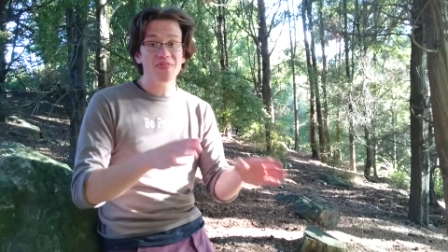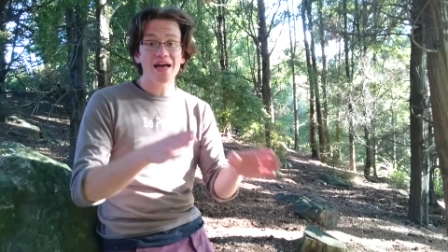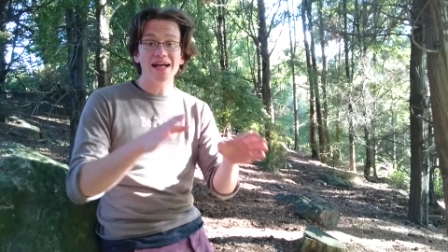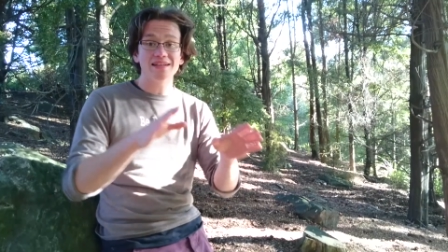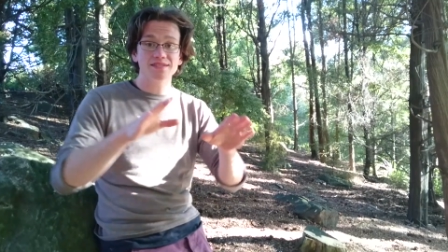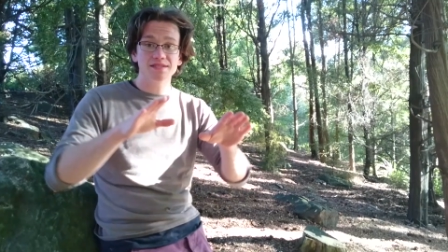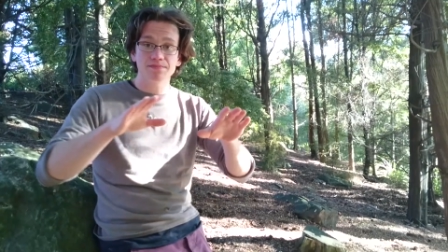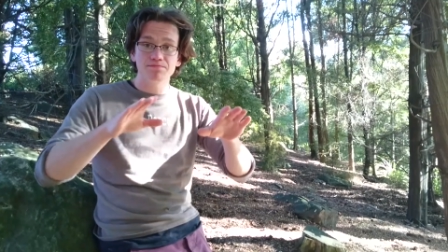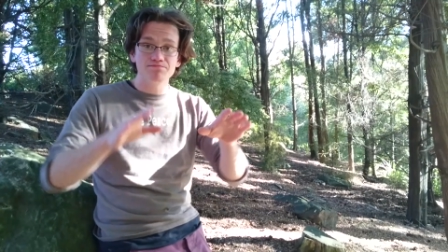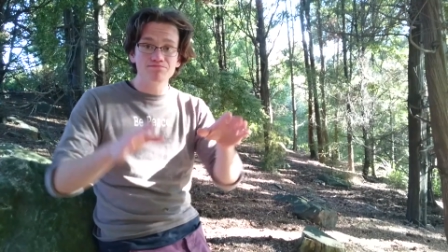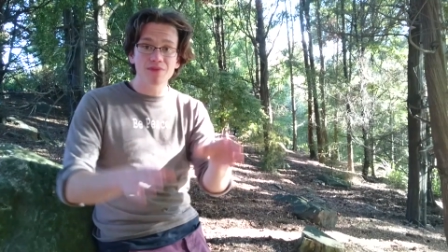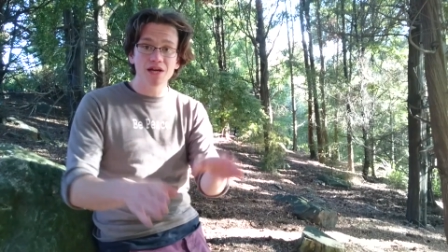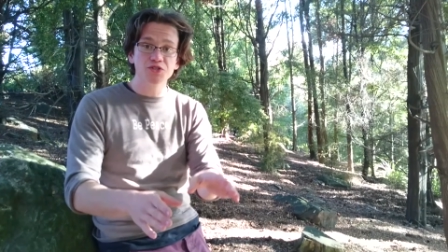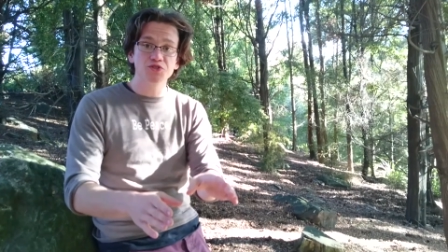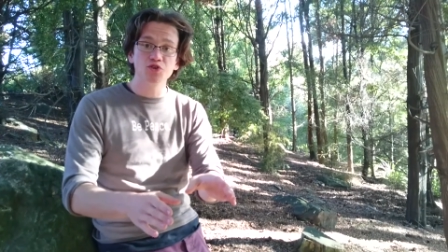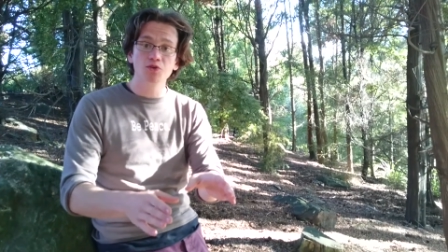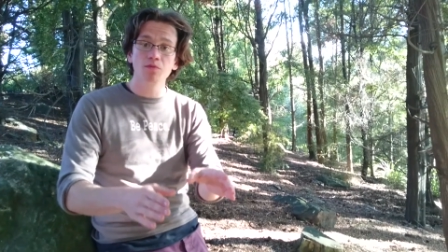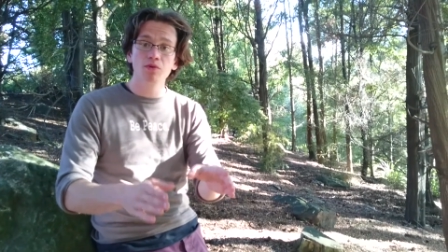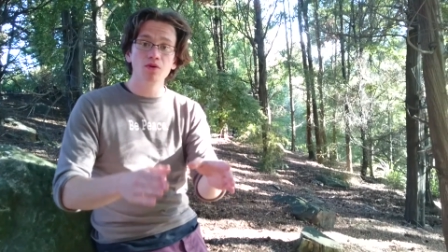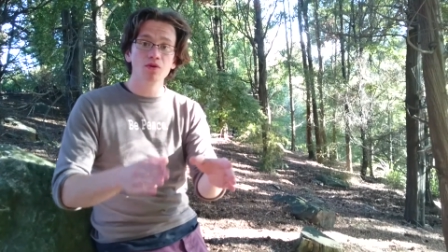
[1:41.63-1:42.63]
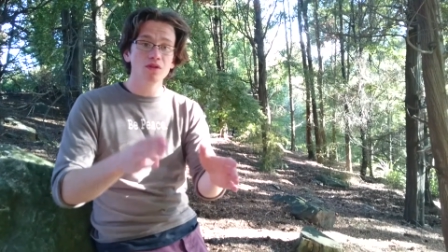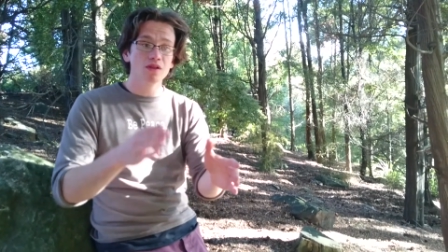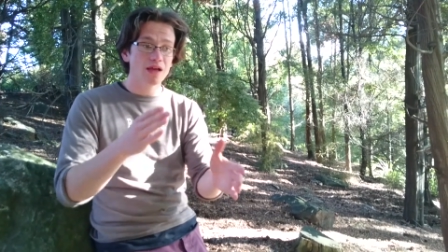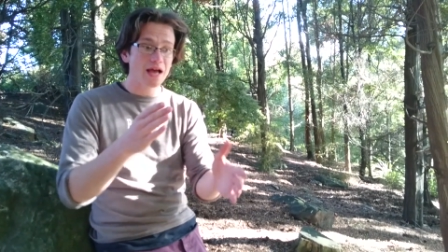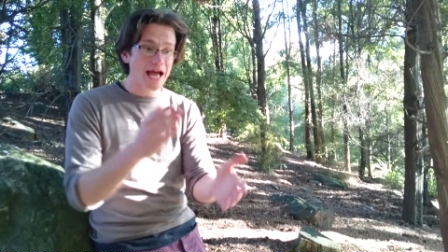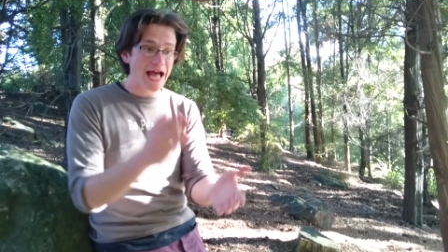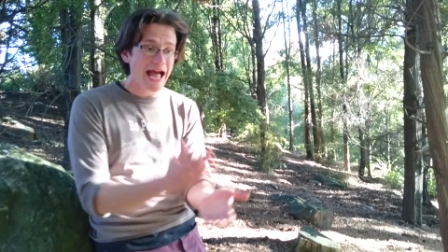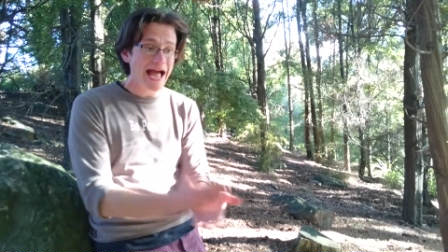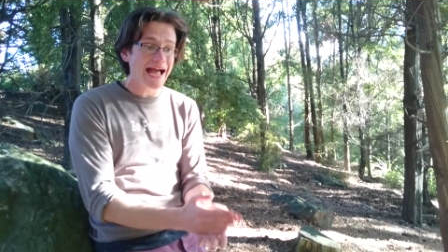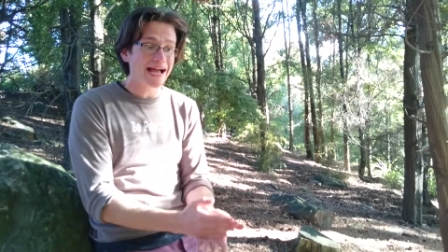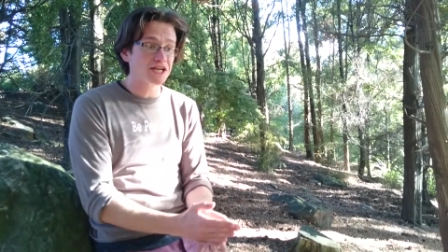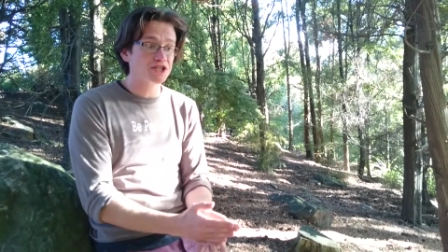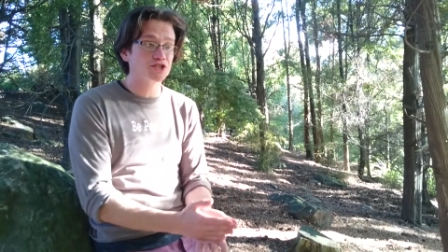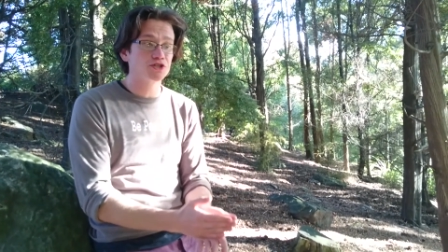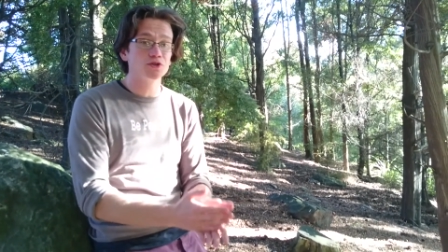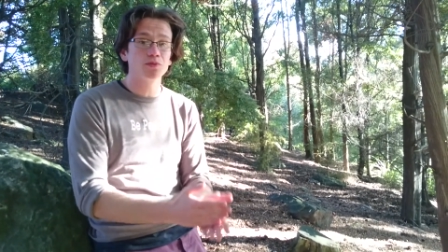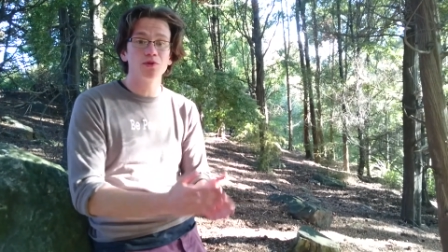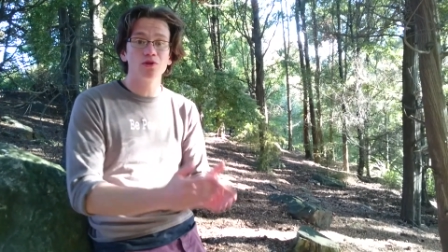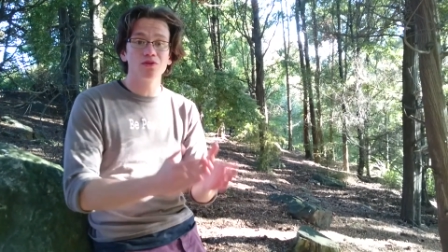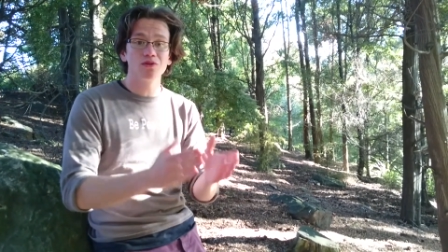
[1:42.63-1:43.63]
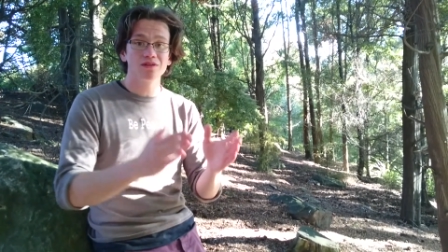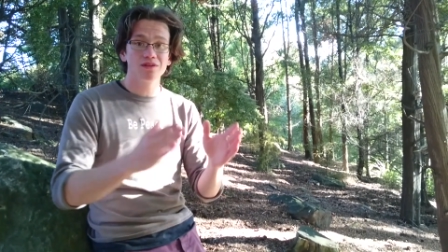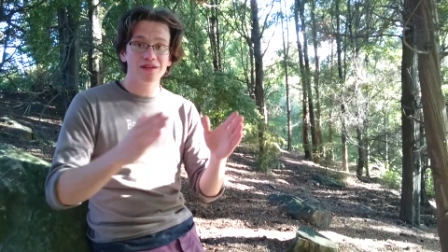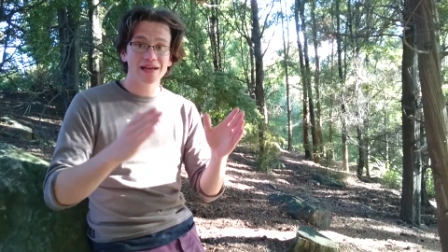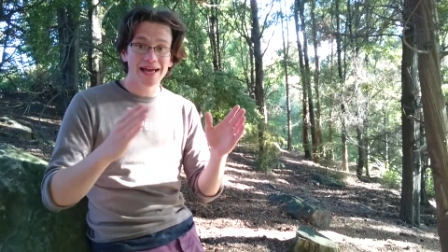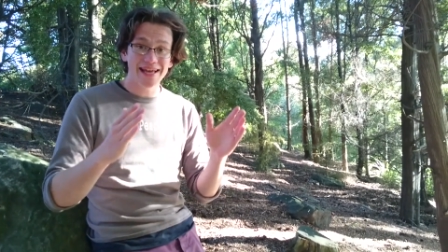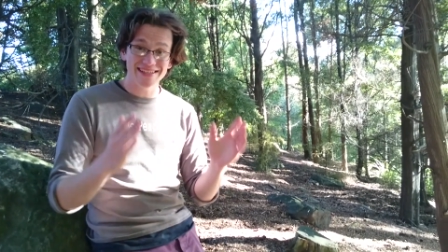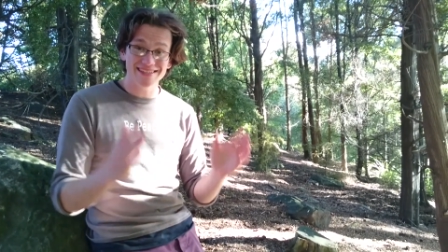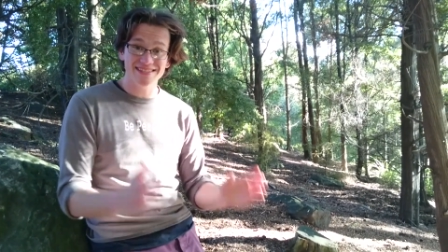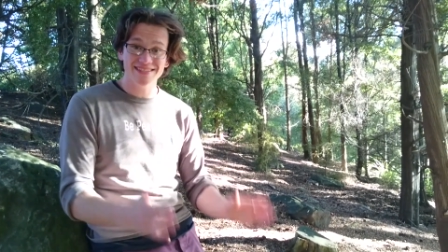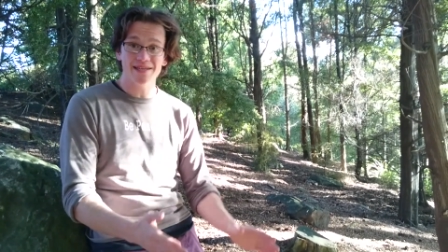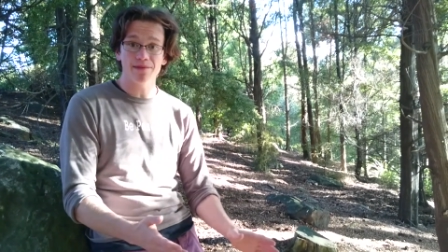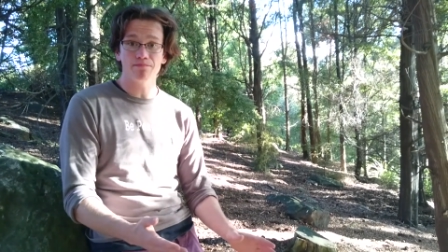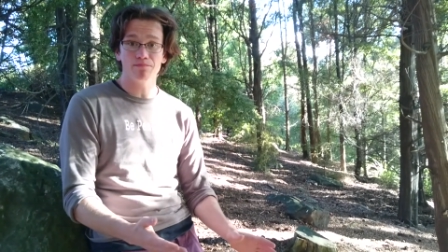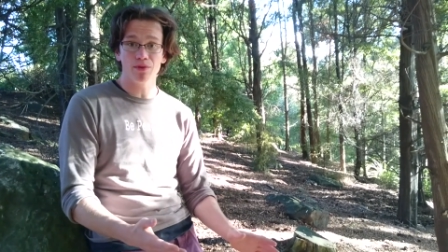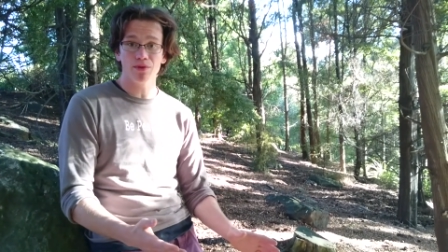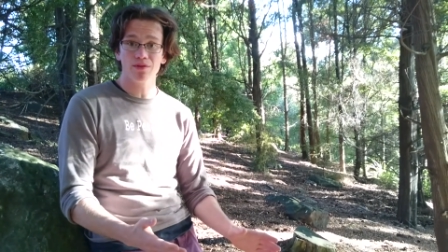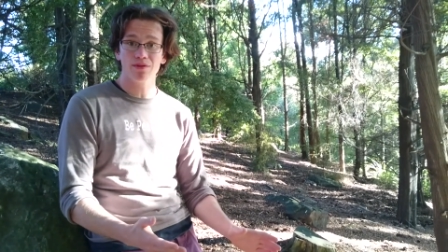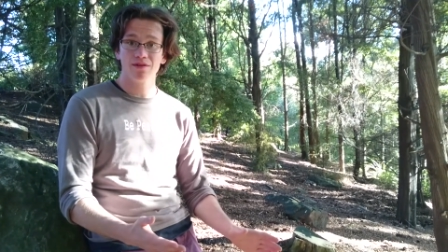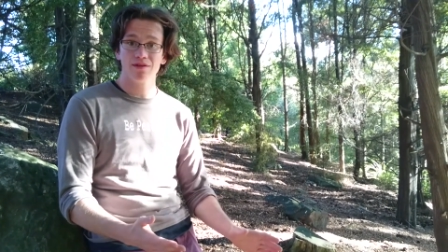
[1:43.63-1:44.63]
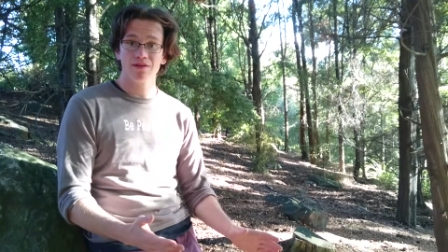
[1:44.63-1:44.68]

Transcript: That's measurable, actionable, and simple.